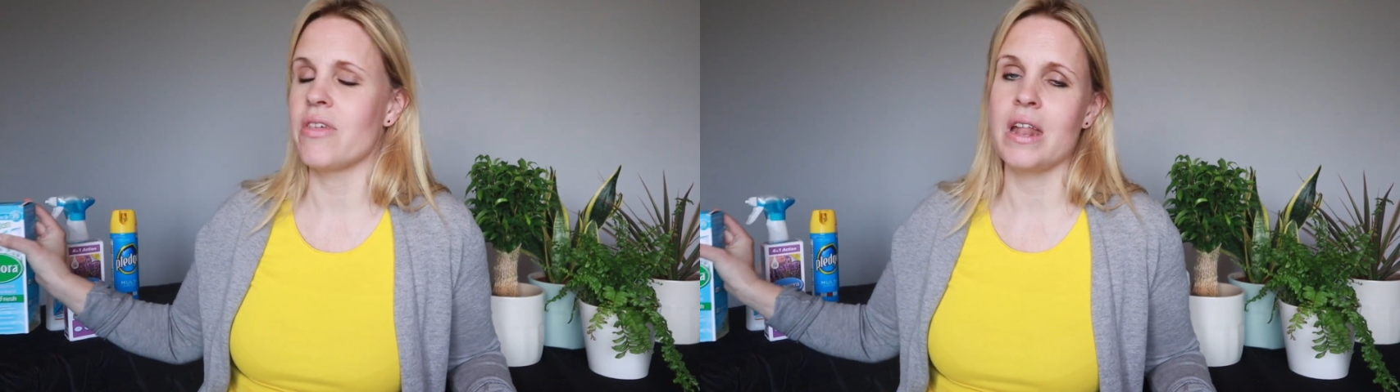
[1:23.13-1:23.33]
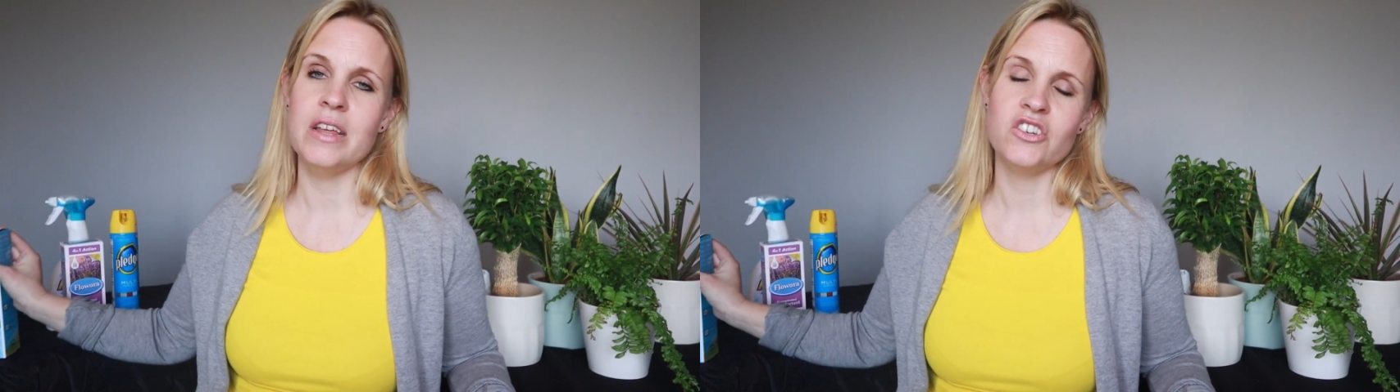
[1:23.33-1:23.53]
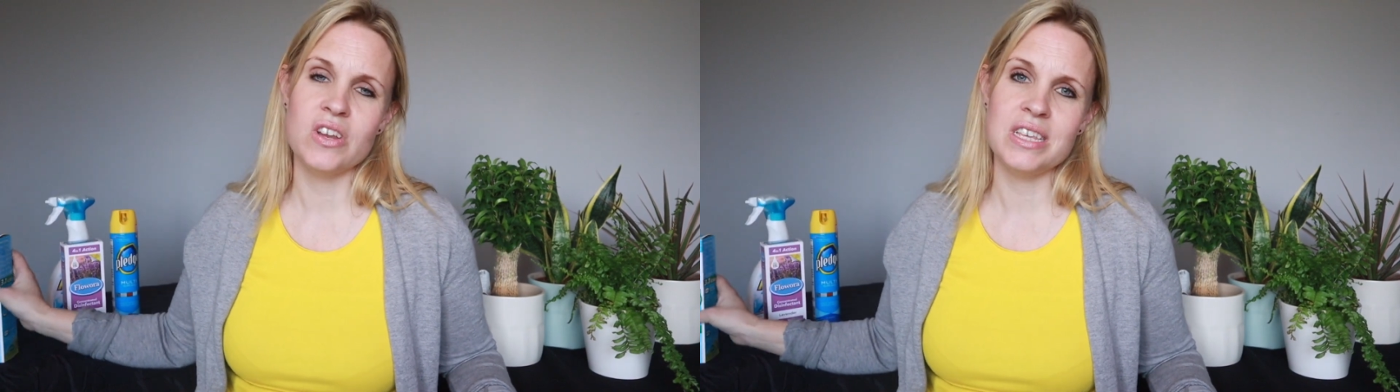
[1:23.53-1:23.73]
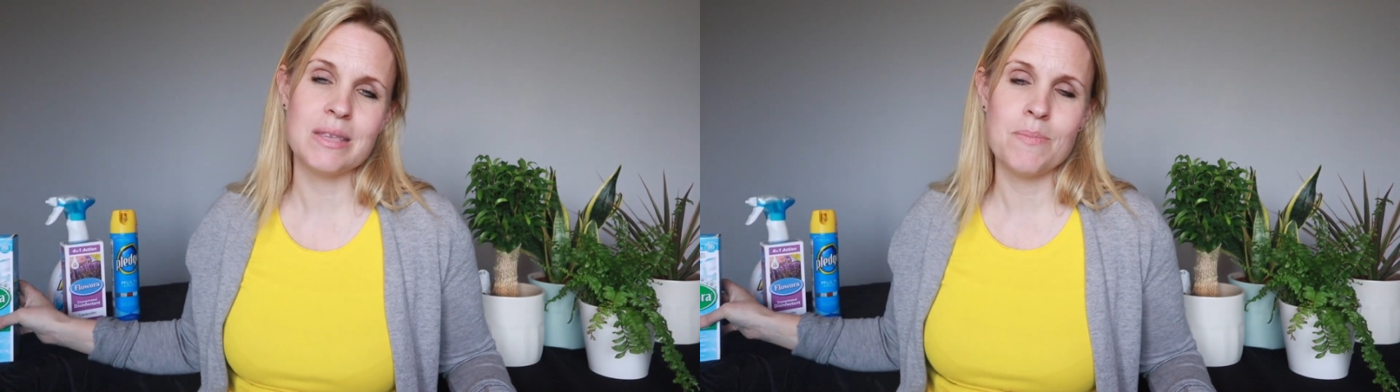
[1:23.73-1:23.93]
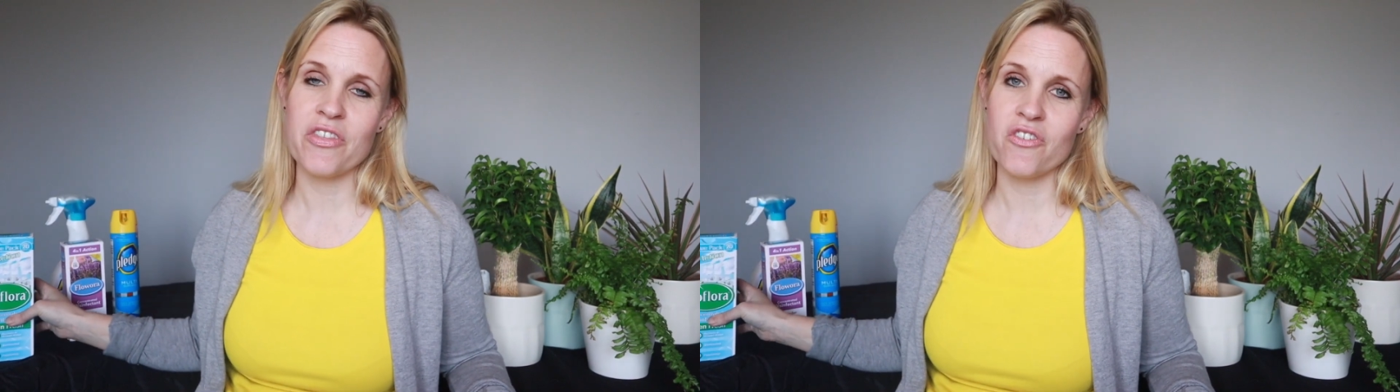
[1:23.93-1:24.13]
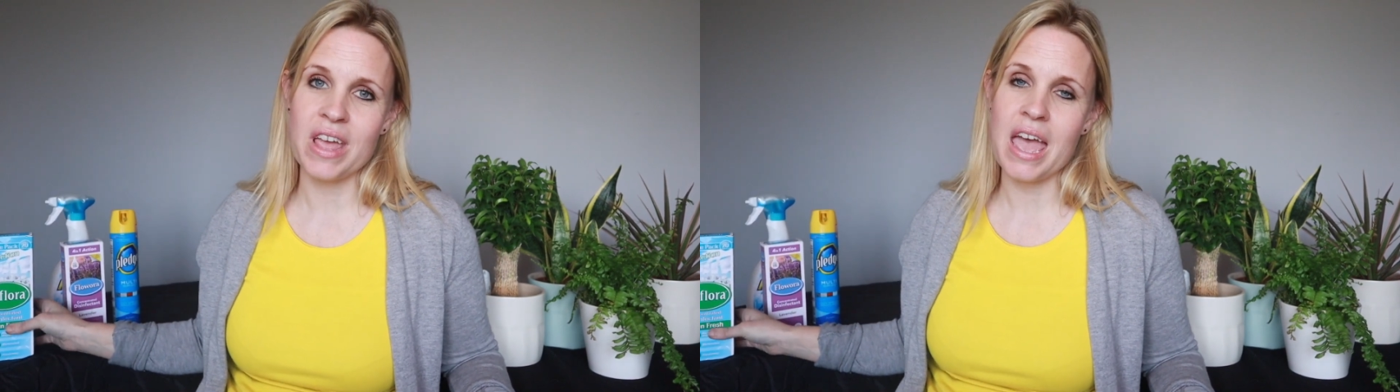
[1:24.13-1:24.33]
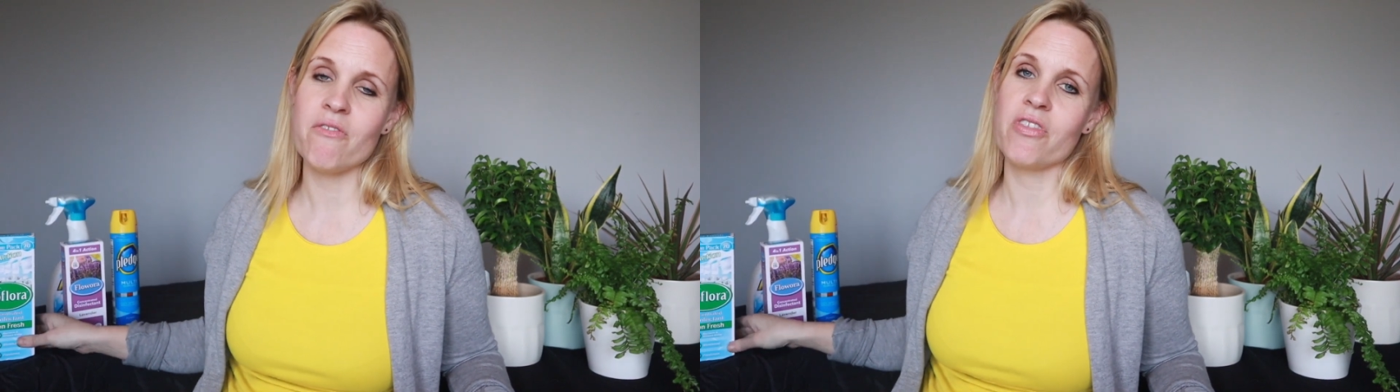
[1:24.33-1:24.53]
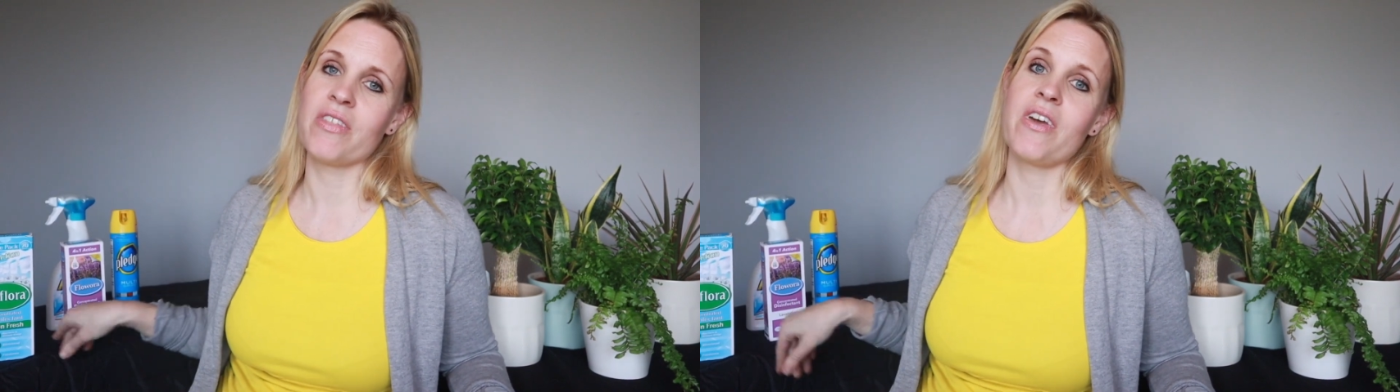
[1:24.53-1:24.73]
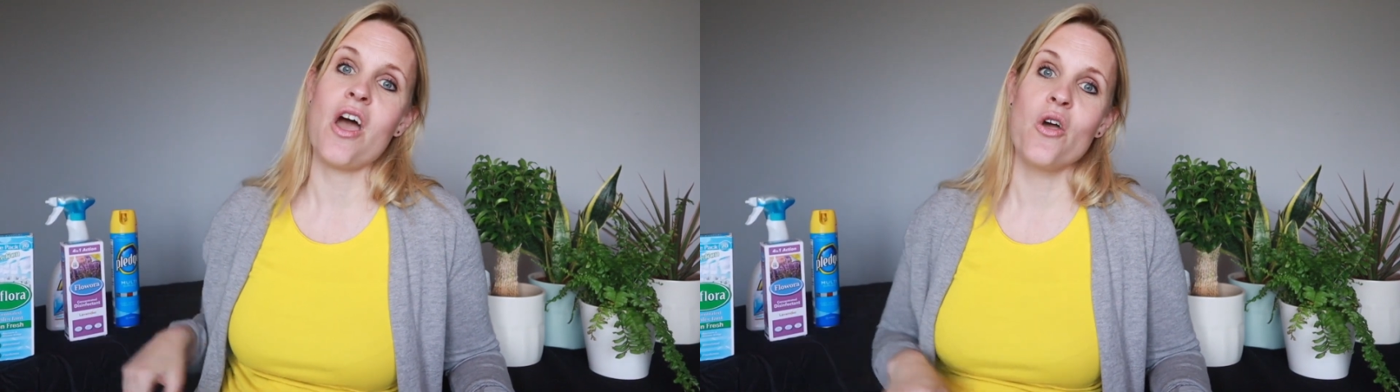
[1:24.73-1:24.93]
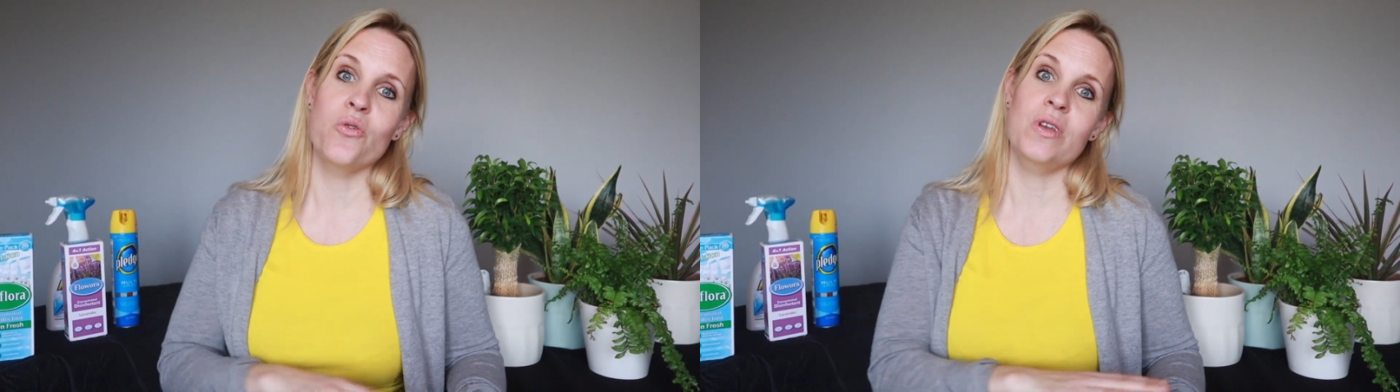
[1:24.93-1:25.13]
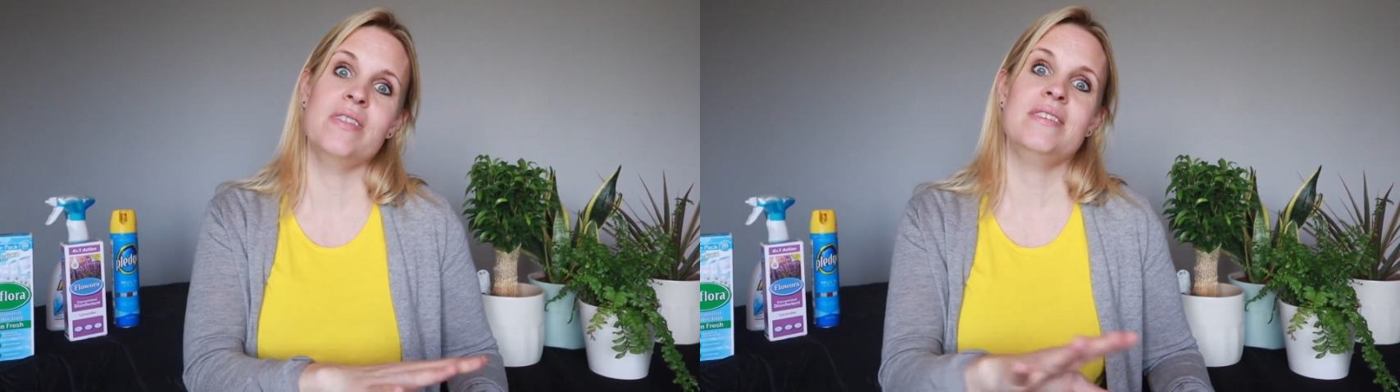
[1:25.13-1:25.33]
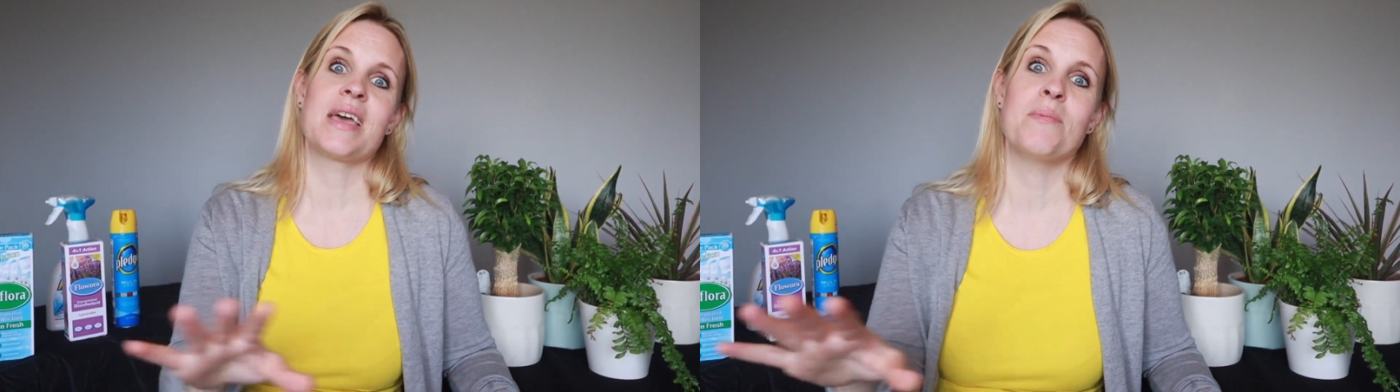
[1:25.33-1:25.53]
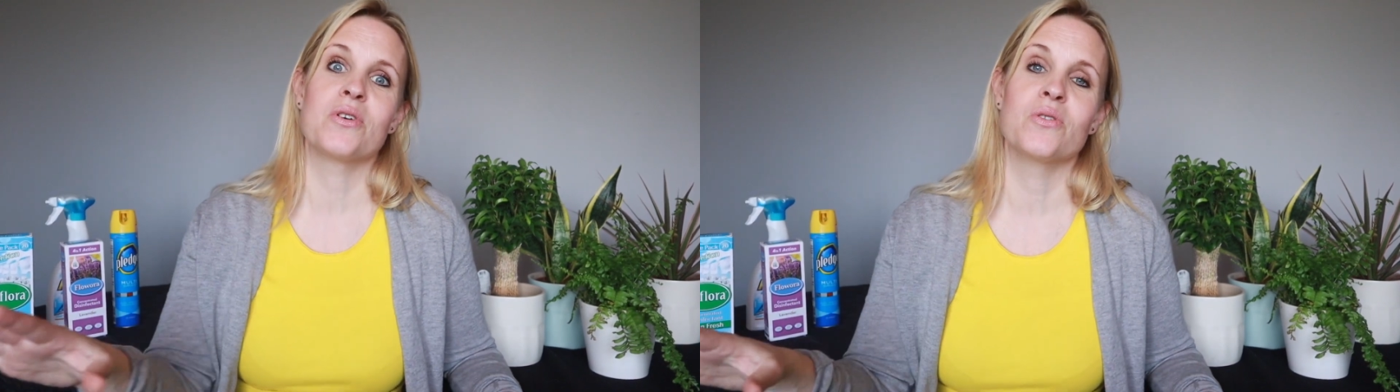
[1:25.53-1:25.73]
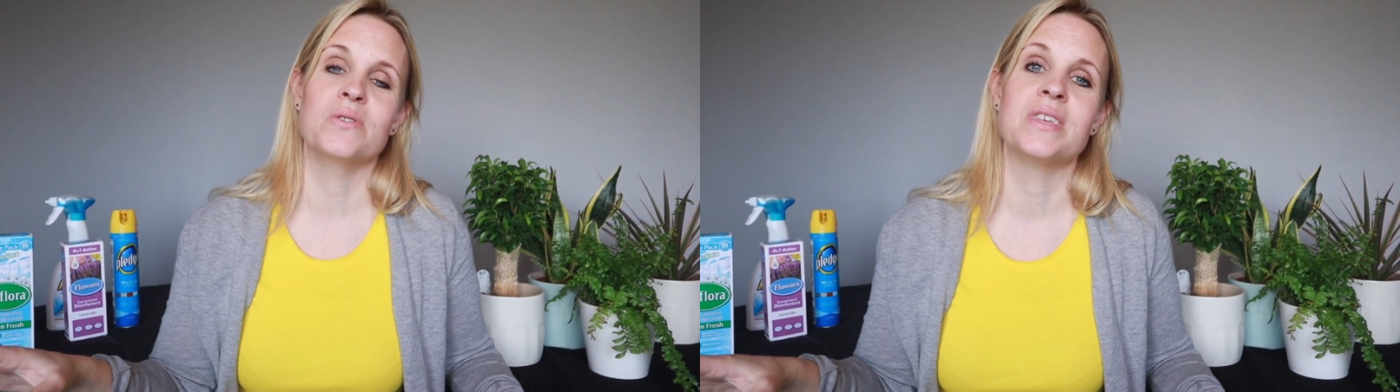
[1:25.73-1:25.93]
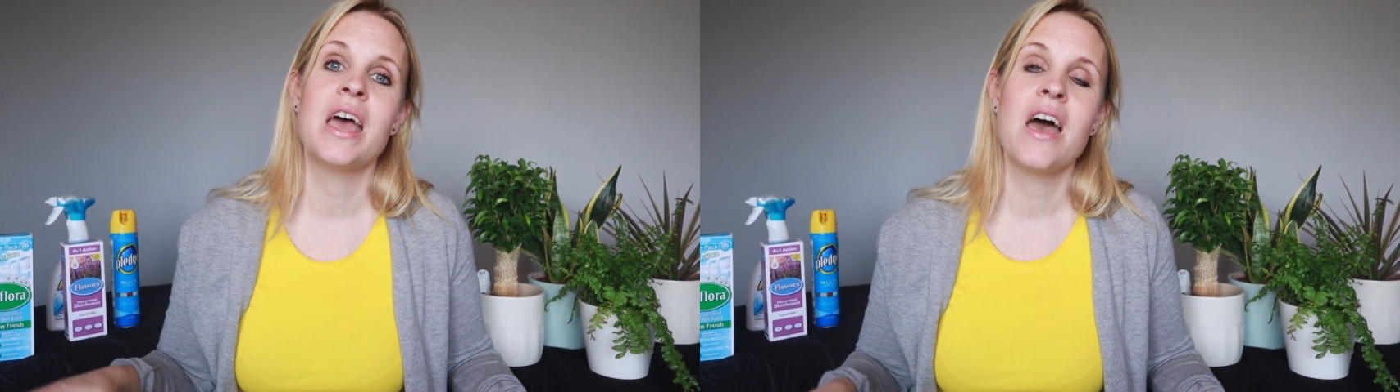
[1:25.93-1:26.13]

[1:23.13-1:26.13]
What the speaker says: They're literally smothering everything they own in these chemicals.